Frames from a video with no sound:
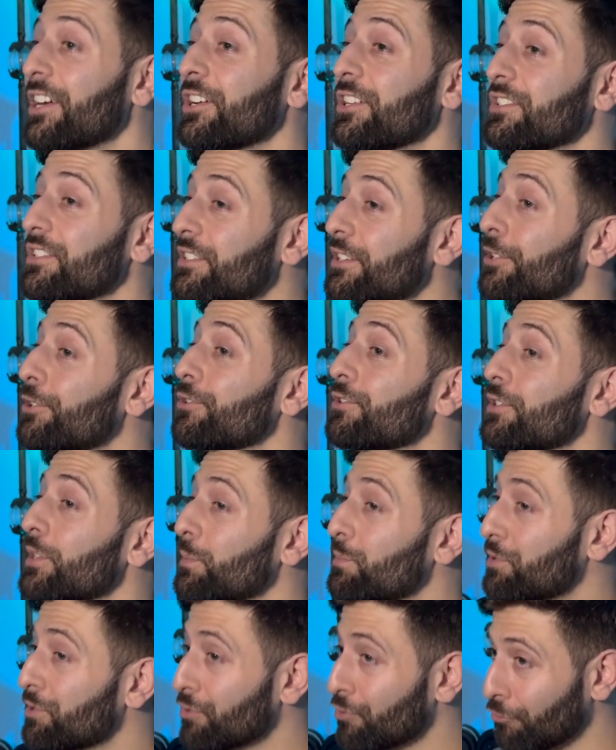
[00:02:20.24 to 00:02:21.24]
consider
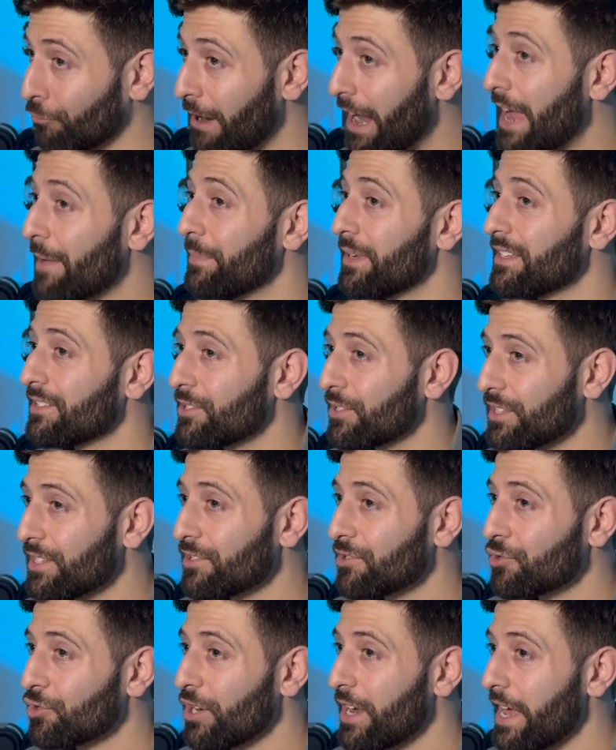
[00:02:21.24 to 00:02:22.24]
subscribing to
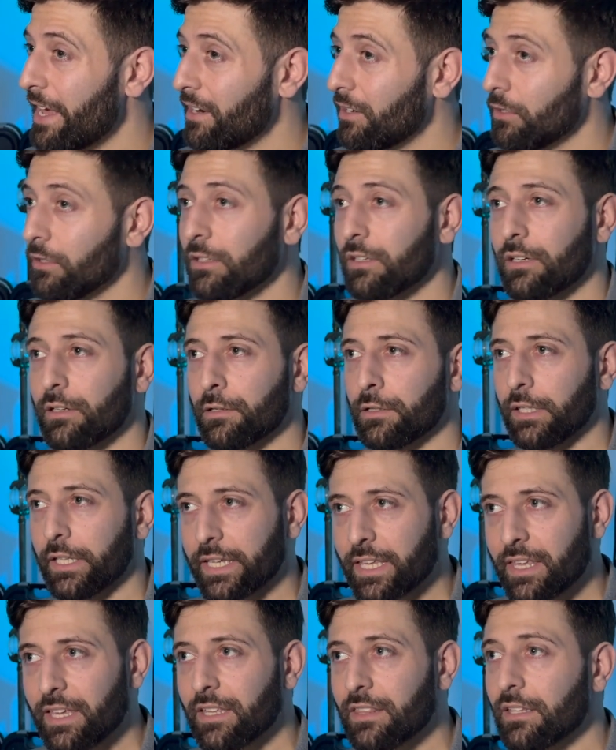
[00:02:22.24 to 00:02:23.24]
this channel,
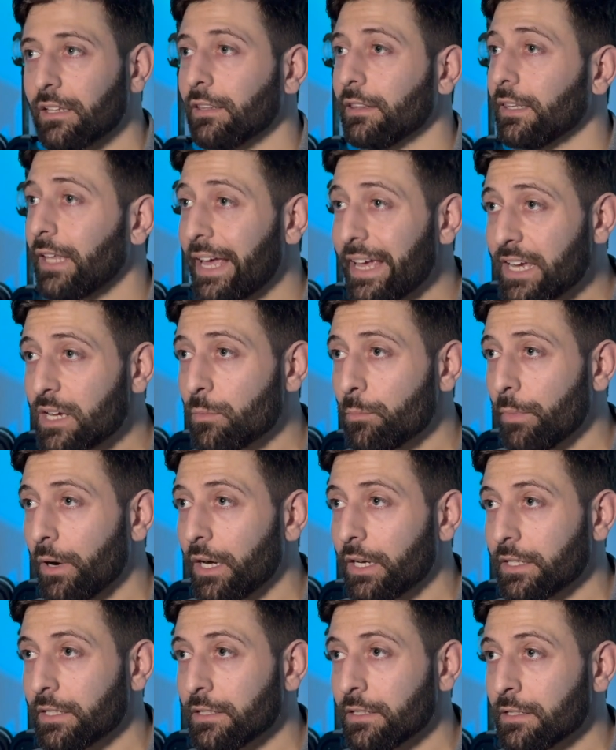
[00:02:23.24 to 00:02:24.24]
clicking the like
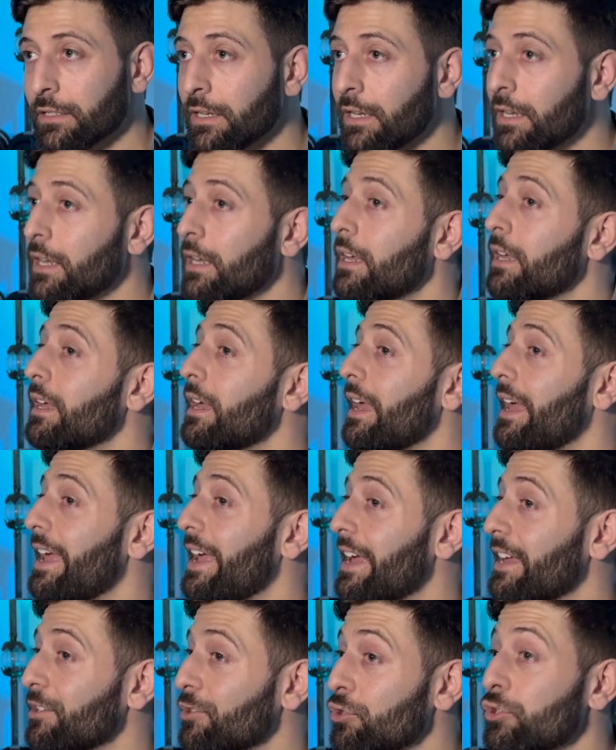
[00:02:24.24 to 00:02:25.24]
button,
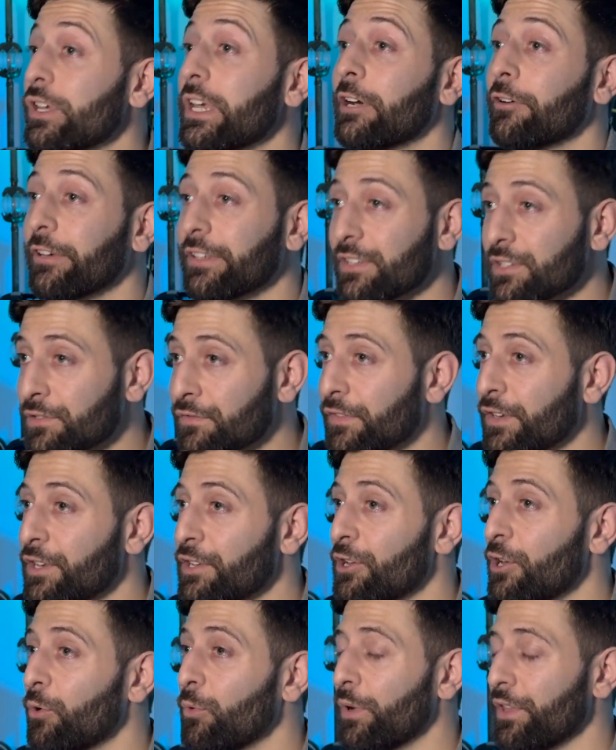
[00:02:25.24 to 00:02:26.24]
and sharing this
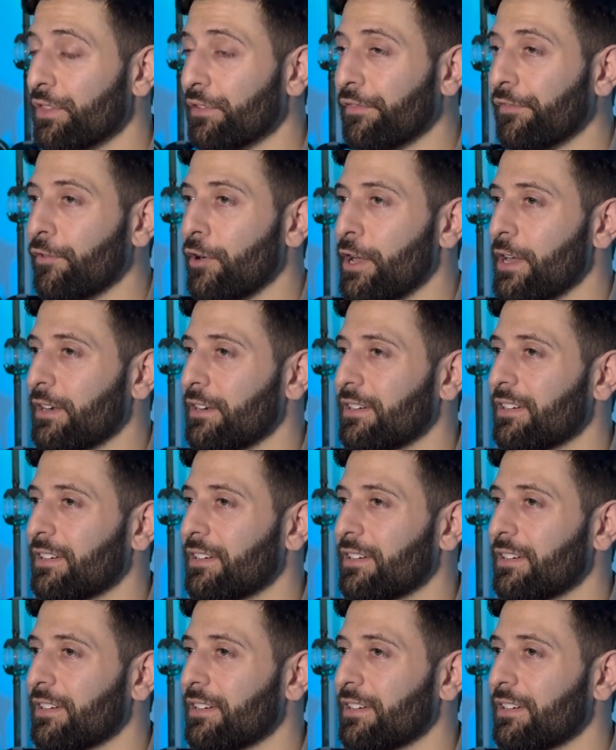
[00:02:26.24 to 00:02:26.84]
video with a friend.